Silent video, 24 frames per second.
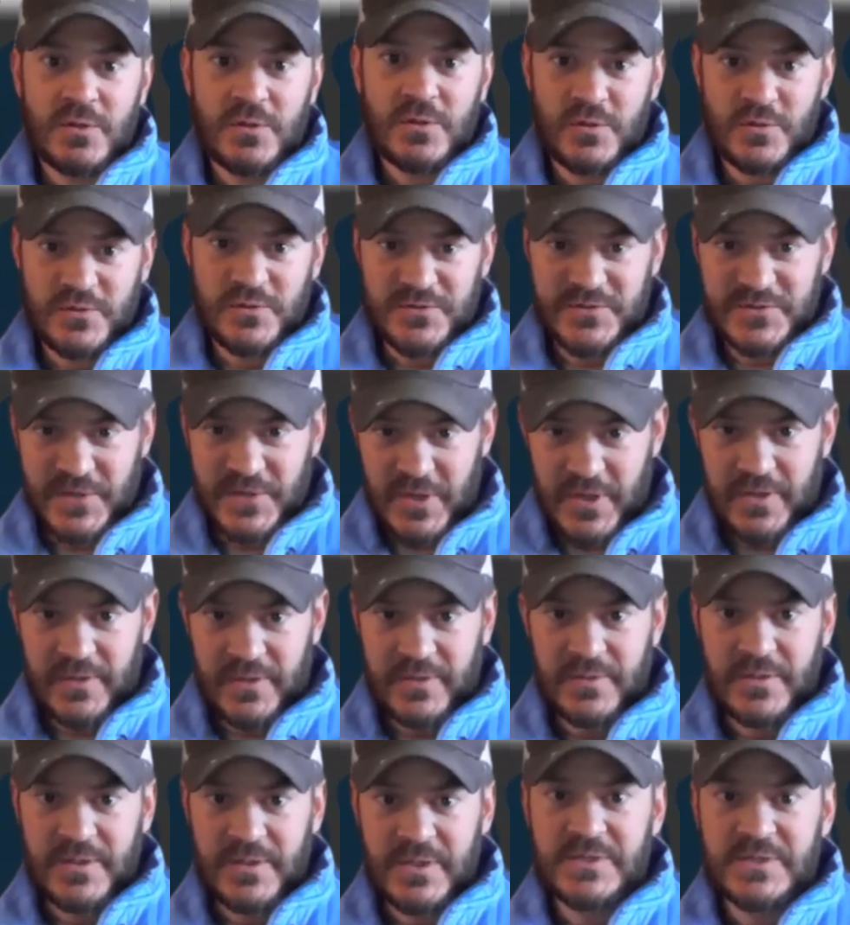your
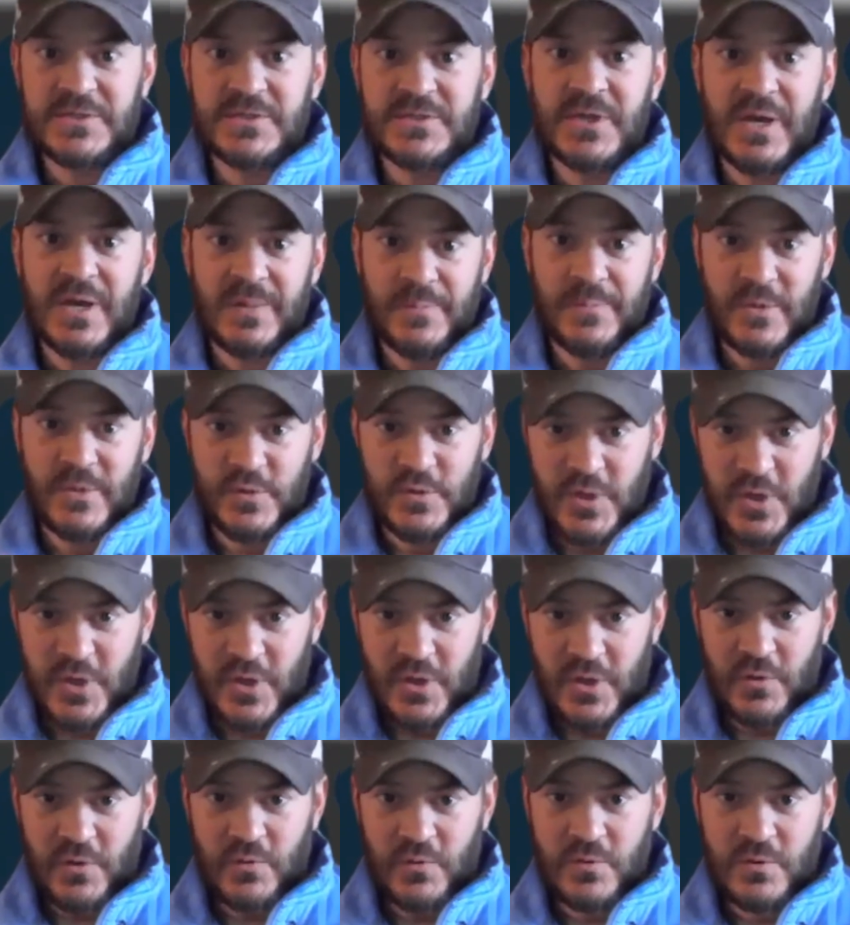son each time you
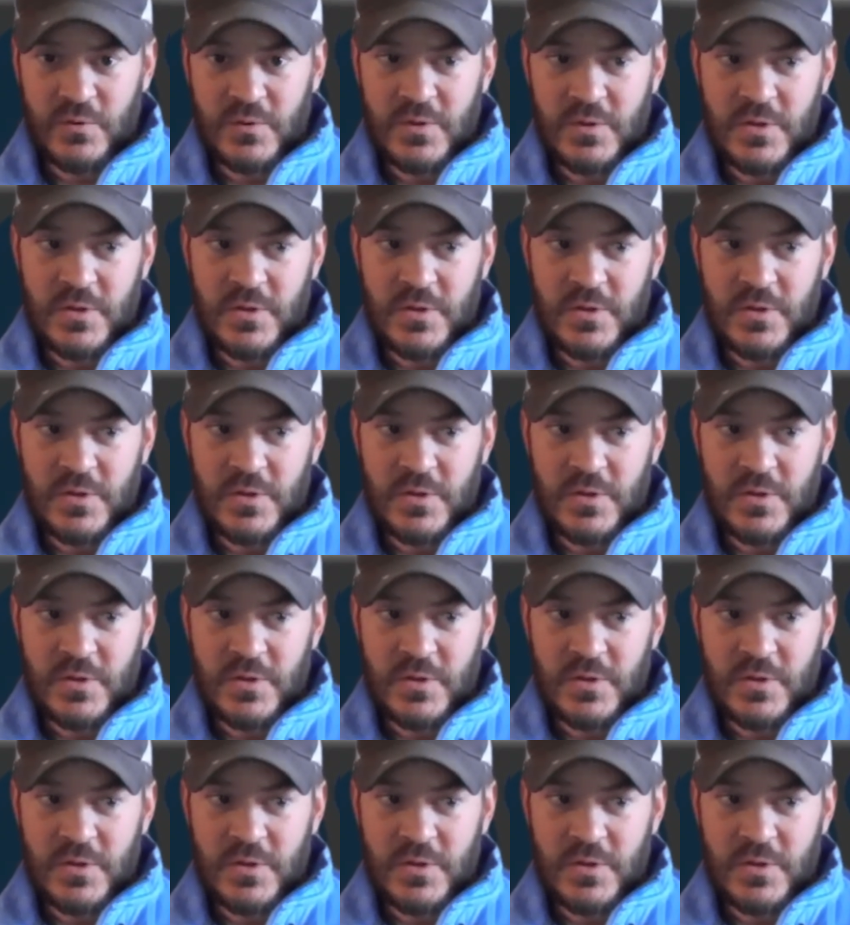go.